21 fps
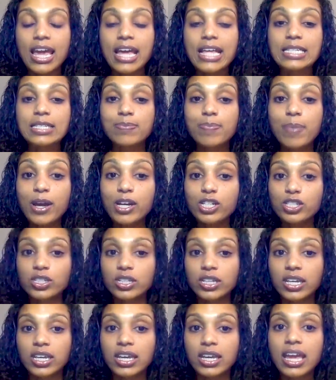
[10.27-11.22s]

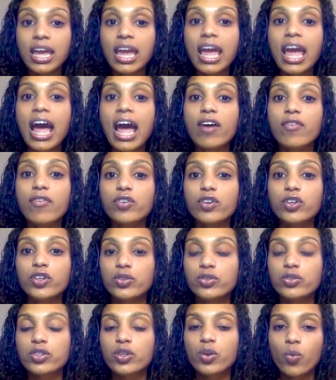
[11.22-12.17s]
especially after
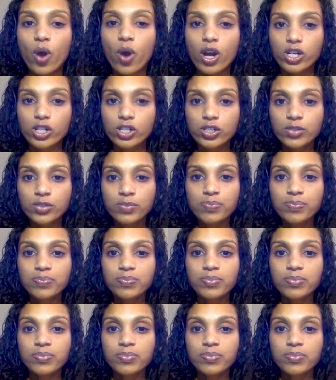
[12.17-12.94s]
using the washroom,